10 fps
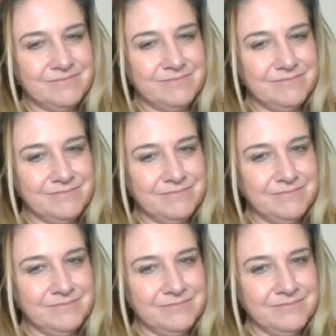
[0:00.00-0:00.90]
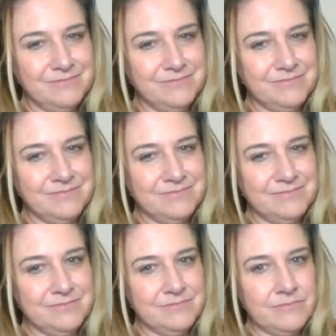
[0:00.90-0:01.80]

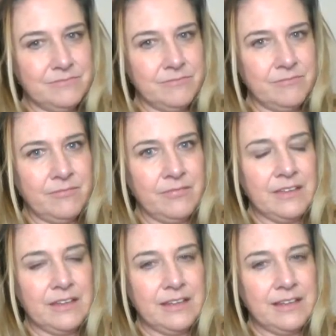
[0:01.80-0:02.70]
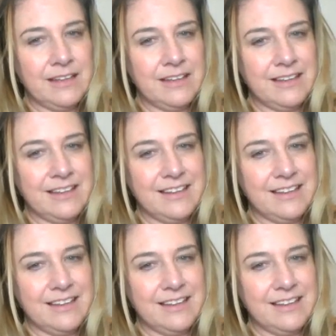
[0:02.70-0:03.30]
[no speech]